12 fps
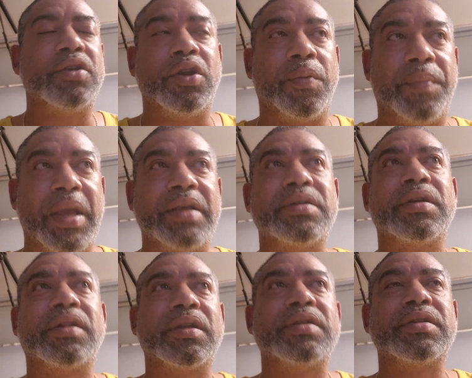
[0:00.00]
you're
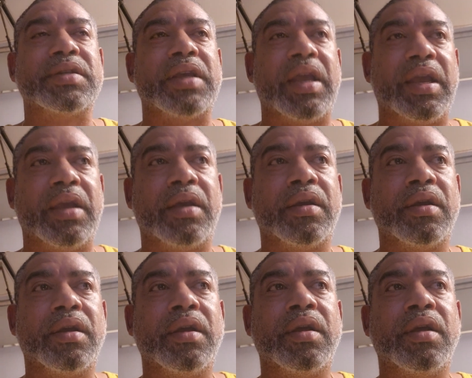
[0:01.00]
basically saying
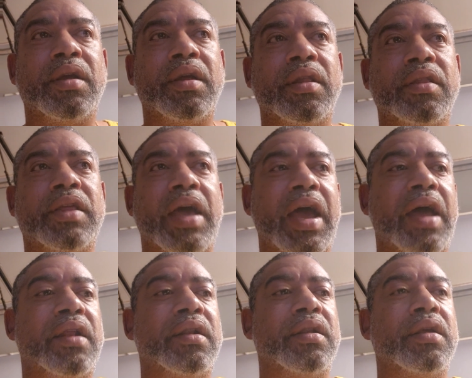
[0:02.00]

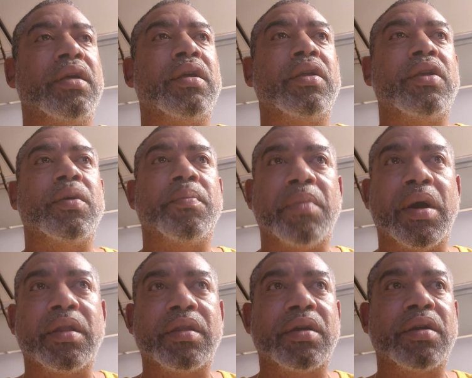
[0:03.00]
that your
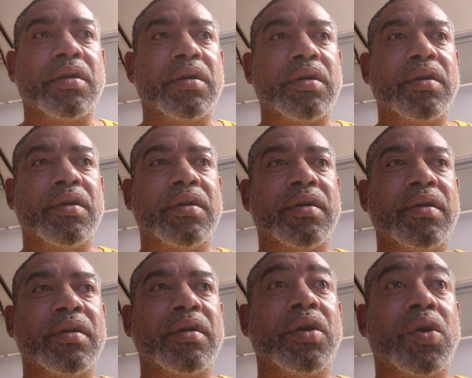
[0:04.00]
mother,
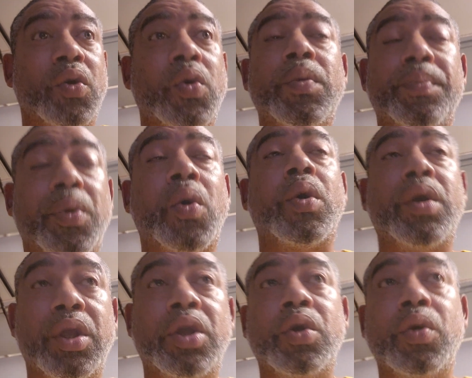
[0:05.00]
who bore
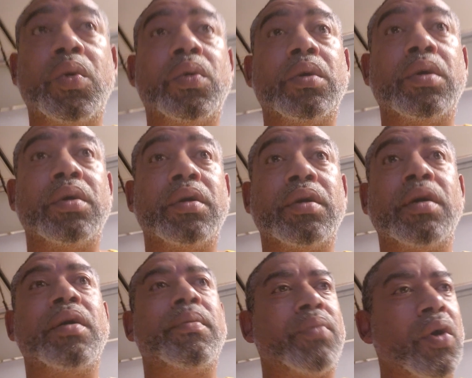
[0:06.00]
you,
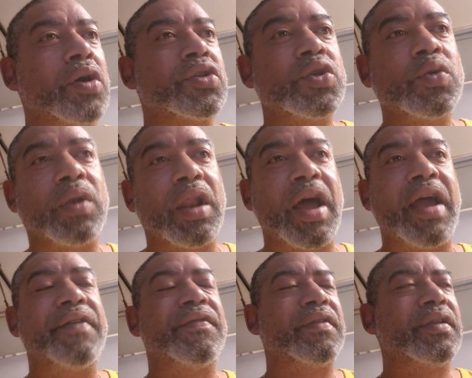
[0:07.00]
brought you
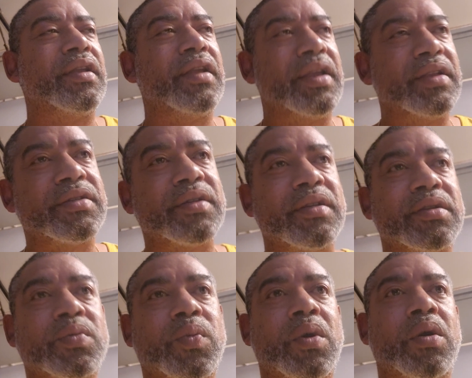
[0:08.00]
life into
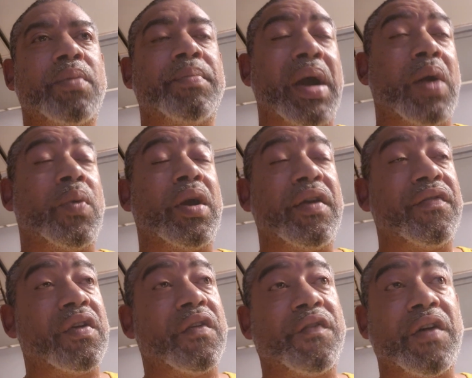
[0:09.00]
this world by way of
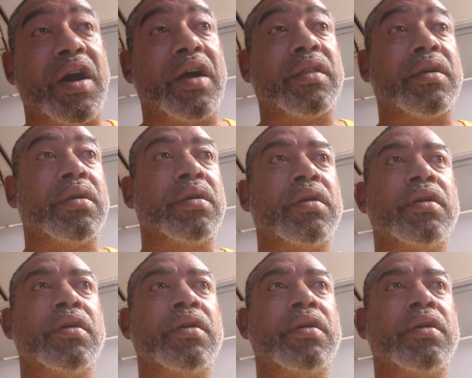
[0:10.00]
your father,